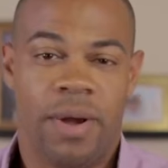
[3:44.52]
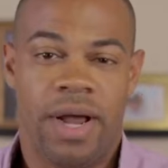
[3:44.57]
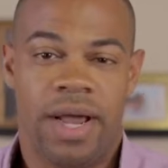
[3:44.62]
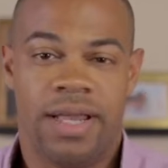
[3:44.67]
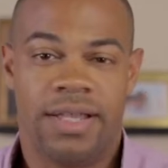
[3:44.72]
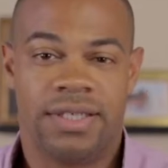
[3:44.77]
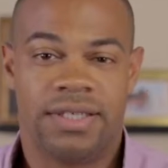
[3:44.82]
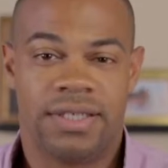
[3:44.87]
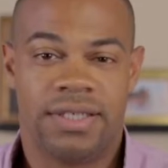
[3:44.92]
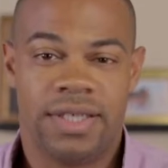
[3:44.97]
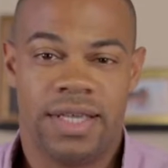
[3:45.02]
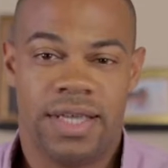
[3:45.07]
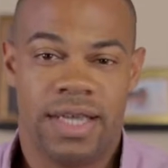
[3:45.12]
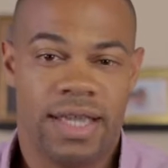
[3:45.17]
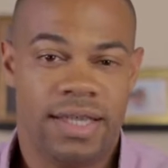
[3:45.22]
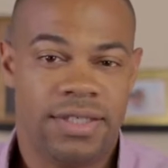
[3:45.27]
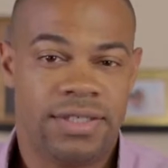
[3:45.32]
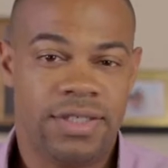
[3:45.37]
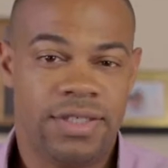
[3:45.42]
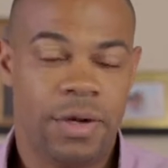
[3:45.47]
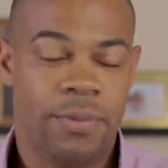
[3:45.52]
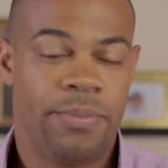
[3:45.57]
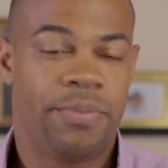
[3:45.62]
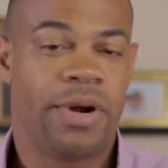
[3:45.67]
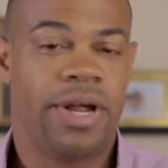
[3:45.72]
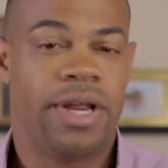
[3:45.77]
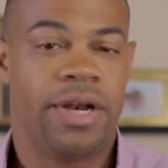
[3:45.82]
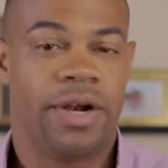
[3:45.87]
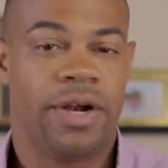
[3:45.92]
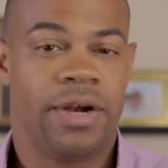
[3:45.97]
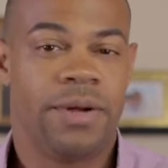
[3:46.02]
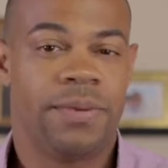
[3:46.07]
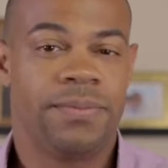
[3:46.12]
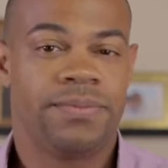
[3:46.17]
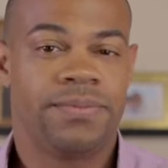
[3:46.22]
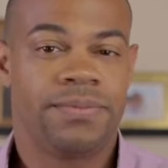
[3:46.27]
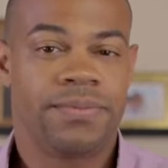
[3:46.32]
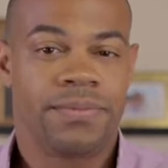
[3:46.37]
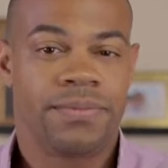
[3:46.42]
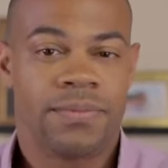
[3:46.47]
months, it's a no-brainer.
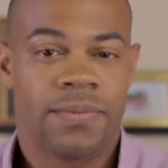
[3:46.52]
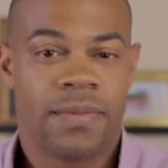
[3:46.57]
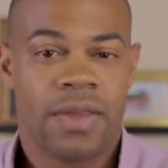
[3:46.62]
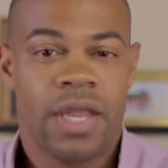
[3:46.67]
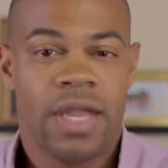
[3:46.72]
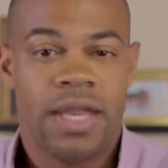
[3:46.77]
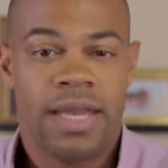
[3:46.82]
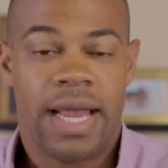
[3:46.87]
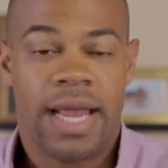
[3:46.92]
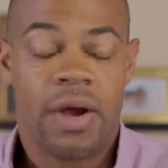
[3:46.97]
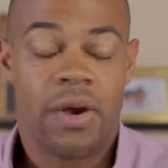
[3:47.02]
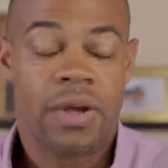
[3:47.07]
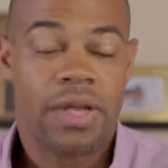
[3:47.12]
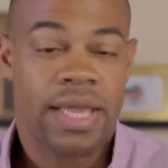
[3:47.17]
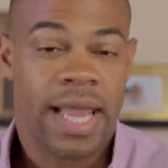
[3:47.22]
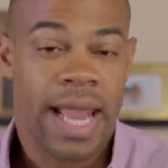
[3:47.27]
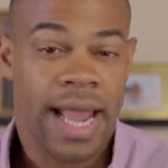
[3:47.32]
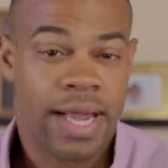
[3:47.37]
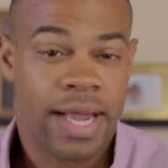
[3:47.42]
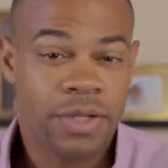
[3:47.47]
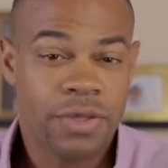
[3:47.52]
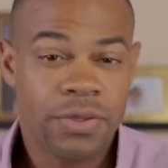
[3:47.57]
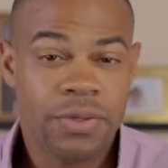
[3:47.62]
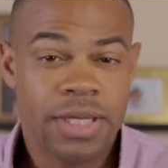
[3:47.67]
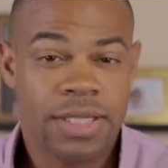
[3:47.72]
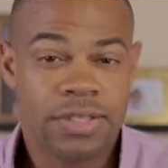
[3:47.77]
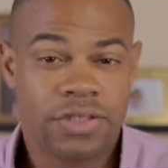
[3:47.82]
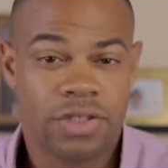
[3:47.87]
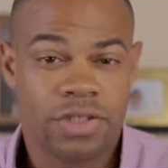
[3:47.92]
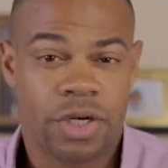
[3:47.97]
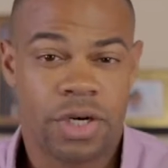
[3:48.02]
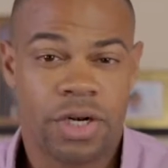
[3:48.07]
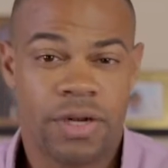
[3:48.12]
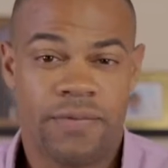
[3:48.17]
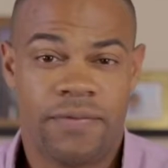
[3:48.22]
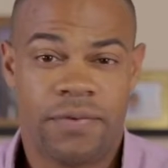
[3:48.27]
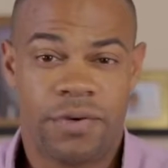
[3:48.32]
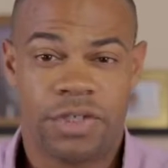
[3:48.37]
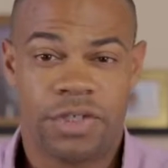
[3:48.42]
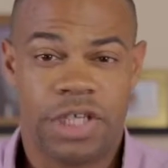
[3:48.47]
Now, can you get
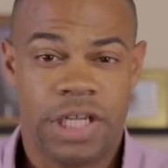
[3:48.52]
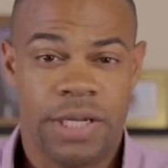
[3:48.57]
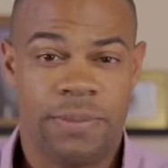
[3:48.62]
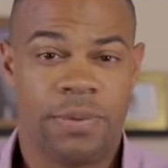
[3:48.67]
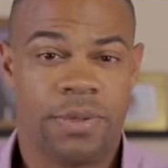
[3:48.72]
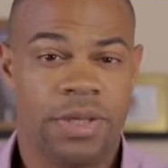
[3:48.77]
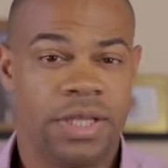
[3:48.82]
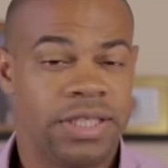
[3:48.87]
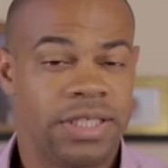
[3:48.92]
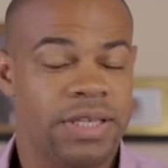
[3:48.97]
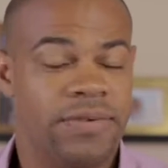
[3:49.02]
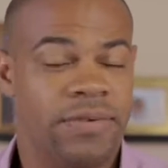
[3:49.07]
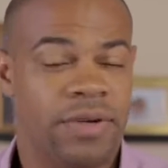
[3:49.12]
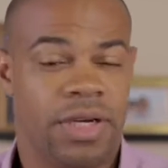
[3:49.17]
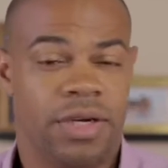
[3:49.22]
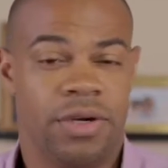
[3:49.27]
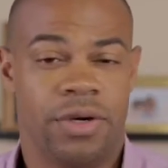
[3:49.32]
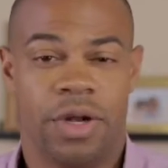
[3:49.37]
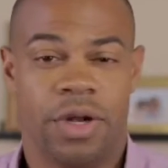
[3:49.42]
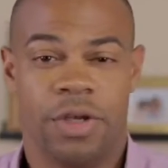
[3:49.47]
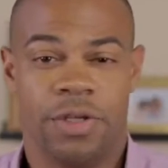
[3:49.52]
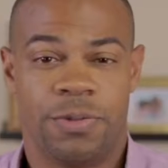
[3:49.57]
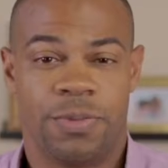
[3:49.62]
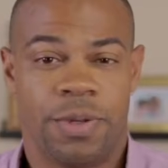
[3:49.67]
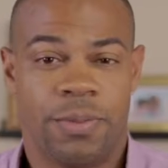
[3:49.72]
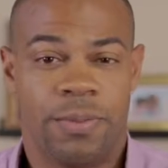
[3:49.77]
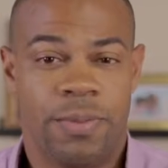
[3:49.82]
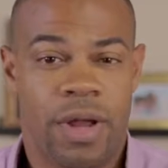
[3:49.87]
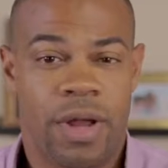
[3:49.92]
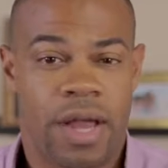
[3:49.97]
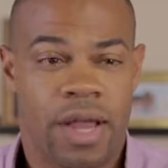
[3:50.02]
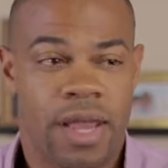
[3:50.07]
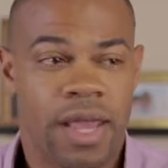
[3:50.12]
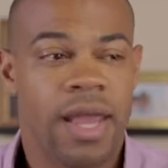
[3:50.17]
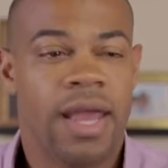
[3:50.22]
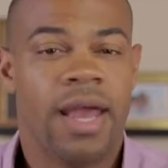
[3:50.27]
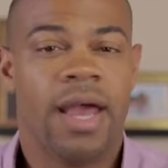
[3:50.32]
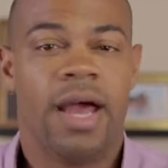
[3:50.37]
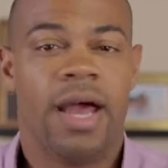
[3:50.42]
started for cheaper than $700 per book?